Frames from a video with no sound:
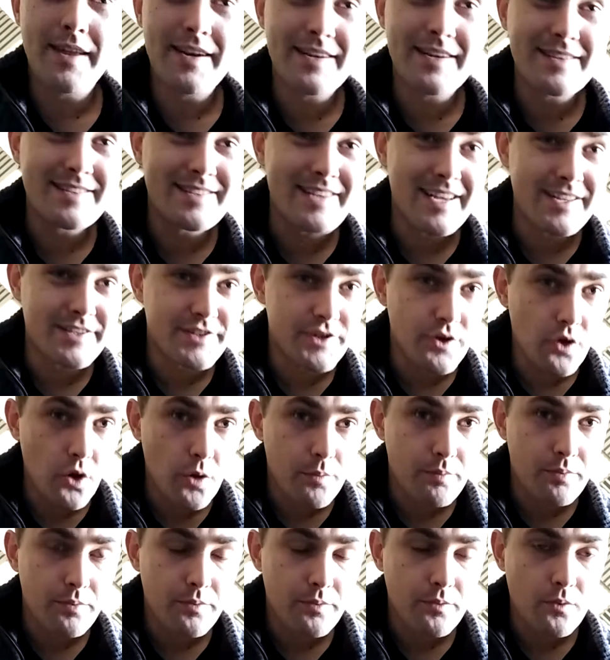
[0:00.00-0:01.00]
it sets you
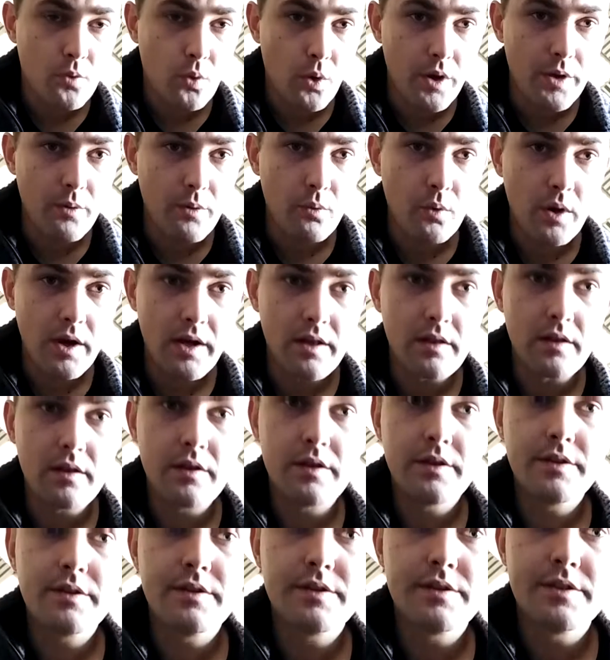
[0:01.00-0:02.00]
up quite well
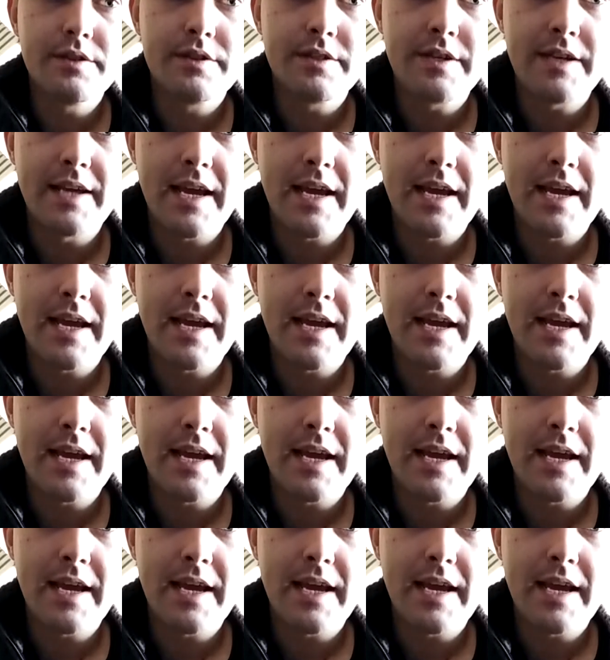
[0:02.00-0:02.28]
to